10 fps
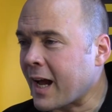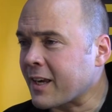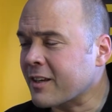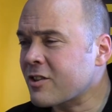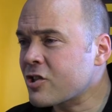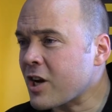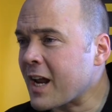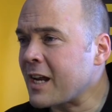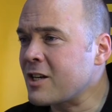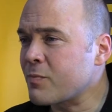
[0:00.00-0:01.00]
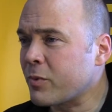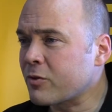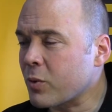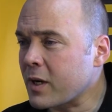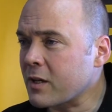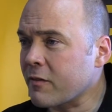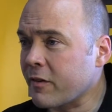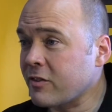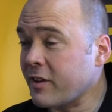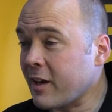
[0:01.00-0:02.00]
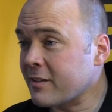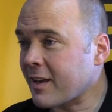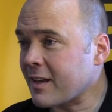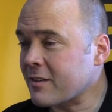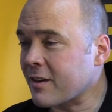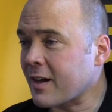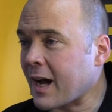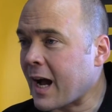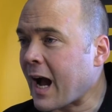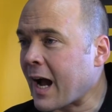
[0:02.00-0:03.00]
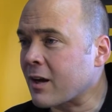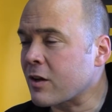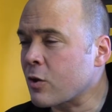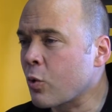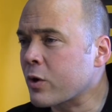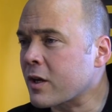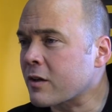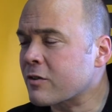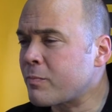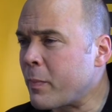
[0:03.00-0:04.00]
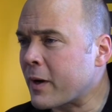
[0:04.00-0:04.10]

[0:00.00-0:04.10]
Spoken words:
and exchange between the facilitator and the audience.